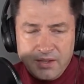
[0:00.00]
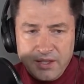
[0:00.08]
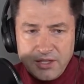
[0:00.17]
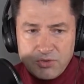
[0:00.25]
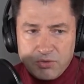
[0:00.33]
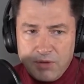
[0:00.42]

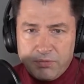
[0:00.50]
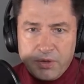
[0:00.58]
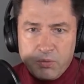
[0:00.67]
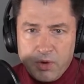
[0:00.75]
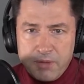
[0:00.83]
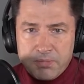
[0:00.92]
It's roughly
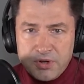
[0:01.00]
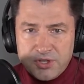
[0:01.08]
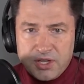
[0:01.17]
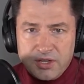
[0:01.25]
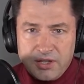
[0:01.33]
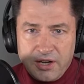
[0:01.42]

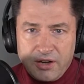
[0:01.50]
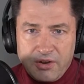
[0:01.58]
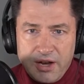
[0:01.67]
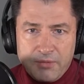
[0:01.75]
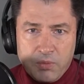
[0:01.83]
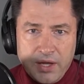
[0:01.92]
1% of the
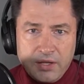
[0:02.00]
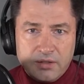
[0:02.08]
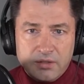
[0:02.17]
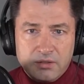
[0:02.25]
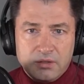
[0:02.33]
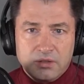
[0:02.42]
aircraft weight,
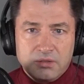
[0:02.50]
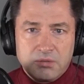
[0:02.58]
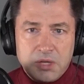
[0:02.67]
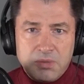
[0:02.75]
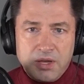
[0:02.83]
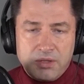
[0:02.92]

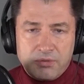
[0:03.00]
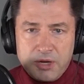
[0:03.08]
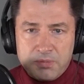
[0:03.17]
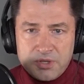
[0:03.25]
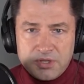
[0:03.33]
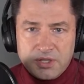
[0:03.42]
maybe
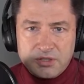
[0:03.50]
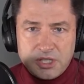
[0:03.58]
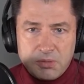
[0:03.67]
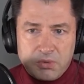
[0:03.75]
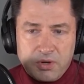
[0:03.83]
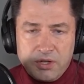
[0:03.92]
3%,
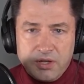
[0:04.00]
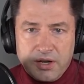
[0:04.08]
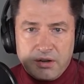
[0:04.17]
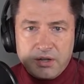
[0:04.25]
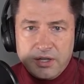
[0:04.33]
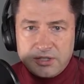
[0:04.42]
somewhere in
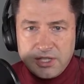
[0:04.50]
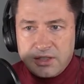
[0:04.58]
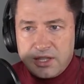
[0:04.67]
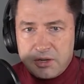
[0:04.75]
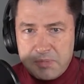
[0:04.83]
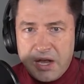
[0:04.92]
there. And same
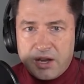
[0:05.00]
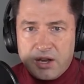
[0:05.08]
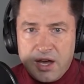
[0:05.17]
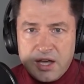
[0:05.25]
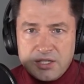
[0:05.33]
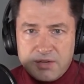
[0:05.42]
thing about
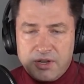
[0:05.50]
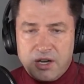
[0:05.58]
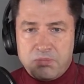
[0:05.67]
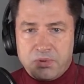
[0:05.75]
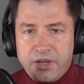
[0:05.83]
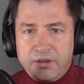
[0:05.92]
cost. If an
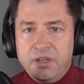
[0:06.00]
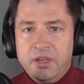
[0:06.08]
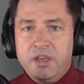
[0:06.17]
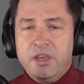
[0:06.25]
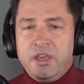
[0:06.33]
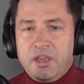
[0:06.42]
airplane
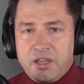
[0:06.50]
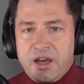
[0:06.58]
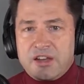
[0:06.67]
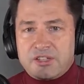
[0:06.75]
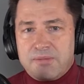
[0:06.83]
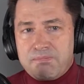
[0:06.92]

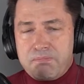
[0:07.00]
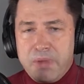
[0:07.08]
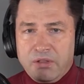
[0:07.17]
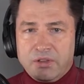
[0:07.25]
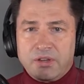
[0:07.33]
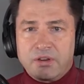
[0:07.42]
costs $1
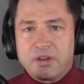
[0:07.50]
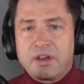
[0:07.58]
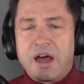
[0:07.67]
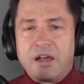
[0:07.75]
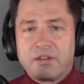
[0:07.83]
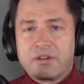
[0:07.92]
billion
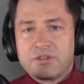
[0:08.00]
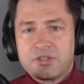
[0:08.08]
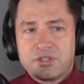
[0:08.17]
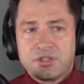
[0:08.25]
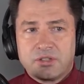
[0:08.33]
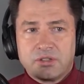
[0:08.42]

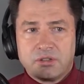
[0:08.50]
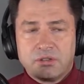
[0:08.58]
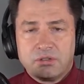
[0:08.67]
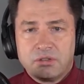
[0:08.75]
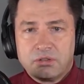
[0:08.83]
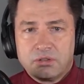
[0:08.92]
to
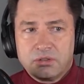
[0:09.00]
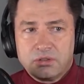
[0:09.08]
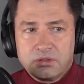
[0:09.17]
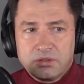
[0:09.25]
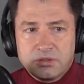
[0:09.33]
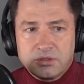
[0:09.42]

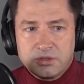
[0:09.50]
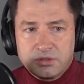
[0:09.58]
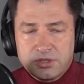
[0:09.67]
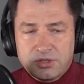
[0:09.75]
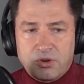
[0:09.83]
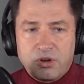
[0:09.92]

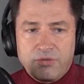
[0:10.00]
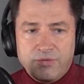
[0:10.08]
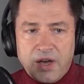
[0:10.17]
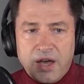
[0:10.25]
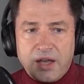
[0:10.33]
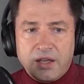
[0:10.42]

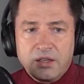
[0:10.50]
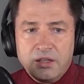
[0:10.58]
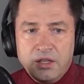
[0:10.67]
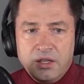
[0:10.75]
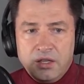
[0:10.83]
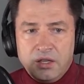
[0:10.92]
certify,
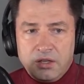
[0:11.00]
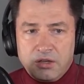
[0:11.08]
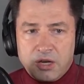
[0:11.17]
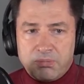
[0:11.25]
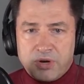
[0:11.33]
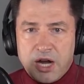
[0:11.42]

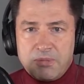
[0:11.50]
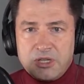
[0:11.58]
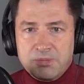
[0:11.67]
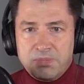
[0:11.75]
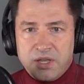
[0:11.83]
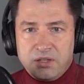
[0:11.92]
you're probably
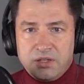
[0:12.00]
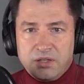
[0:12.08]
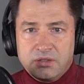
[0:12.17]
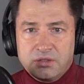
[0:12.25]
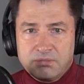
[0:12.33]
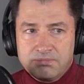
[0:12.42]

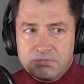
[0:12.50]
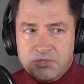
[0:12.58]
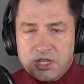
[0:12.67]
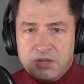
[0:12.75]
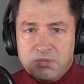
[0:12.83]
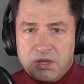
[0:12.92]
spending
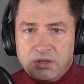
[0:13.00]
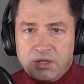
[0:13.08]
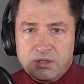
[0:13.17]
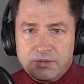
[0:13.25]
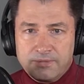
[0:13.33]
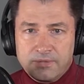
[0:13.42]
10
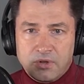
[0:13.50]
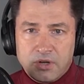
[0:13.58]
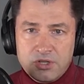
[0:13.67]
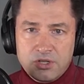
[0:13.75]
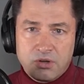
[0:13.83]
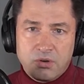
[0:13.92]
million or
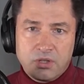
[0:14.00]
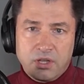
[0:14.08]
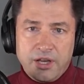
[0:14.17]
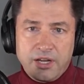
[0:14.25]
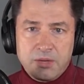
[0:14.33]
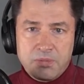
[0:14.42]
so on the
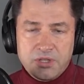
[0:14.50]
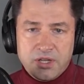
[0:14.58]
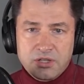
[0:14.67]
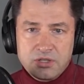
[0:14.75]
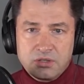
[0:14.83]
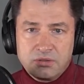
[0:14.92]
lightning
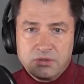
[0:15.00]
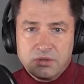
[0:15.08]
protection,